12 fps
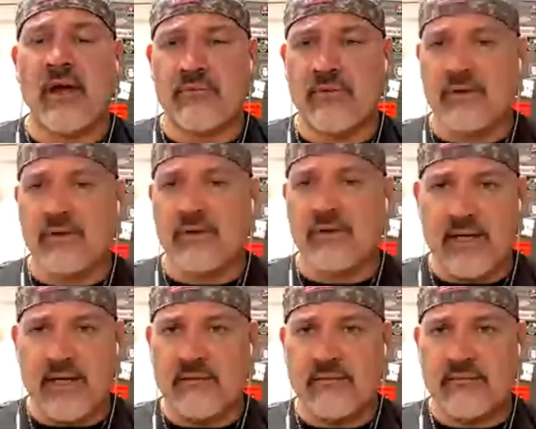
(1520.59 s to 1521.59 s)
I really
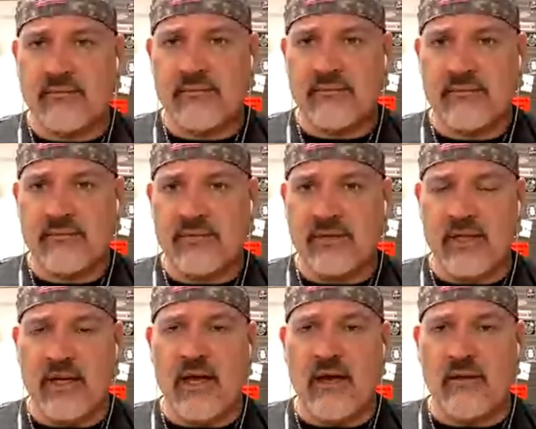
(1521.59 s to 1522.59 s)
hated to
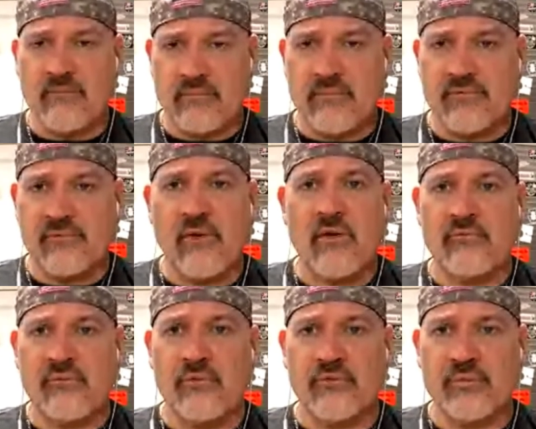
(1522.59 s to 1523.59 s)
get out of
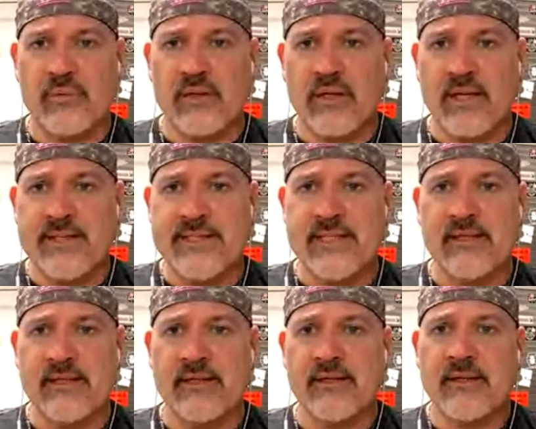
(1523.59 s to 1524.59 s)
law enforcement. I
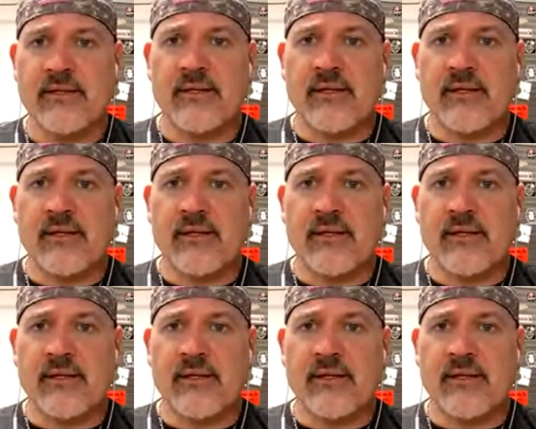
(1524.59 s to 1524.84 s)
did.